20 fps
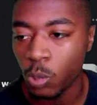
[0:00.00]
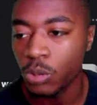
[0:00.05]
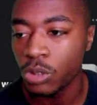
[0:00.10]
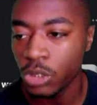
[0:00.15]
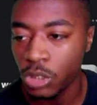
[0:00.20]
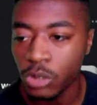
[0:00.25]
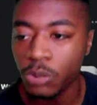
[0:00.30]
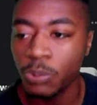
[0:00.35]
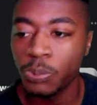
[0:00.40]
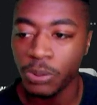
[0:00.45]

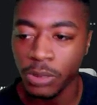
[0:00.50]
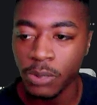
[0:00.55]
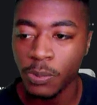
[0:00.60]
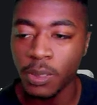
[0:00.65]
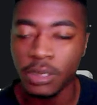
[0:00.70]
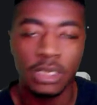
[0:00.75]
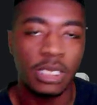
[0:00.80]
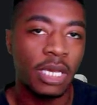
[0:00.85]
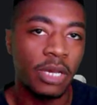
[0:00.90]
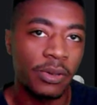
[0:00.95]
you're pretty
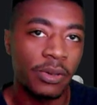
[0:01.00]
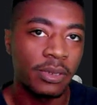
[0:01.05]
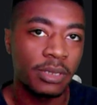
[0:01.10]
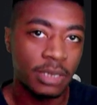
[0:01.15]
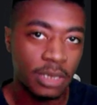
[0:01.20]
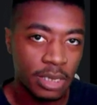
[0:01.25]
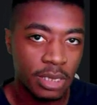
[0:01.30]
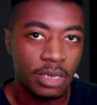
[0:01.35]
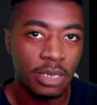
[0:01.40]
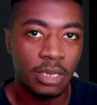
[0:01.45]
much
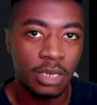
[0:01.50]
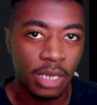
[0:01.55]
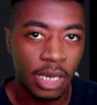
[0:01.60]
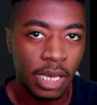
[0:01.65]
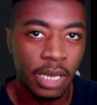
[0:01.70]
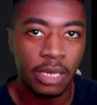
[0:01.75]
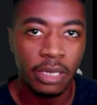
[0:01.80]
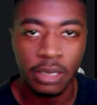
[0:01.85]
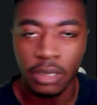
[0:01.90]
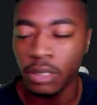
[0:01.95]
guaranteed,
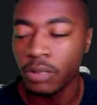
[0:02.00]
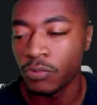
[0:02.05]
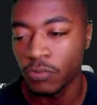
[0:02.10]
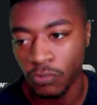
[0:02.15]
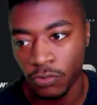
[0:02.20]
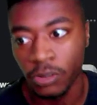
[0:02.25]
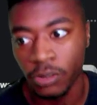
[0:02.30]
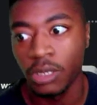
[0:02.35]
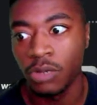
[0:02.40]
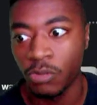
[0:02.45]
like, a
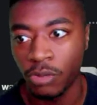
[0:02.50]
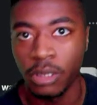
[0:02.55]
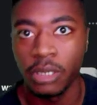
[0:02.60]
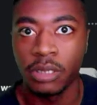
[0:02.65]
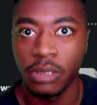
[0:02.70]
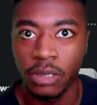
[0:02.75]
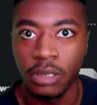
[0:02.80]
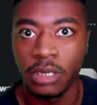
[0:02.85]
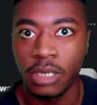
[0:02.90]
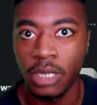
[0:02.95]
really, really
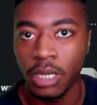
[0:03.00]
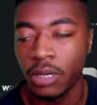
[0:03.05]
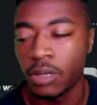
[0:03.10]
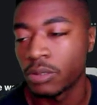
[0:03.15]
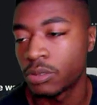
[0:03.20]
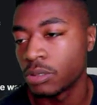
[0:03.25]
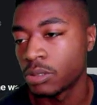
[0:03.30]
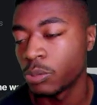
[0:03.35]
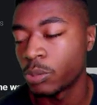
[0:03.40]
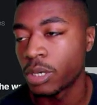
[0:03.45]
good
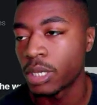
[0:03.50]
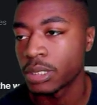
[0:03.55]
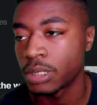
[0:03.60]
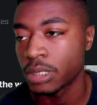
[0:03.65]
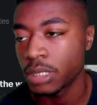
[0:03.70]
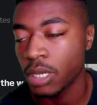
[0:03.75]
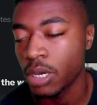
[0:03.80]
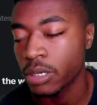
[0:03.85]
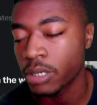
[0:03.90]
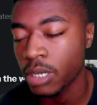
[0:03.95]
character when it's
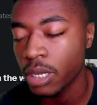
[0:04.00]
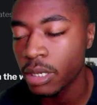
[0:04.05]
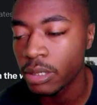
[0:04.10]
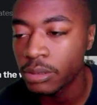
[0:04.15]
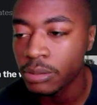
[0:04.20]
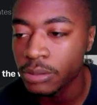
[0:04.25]
the Archon.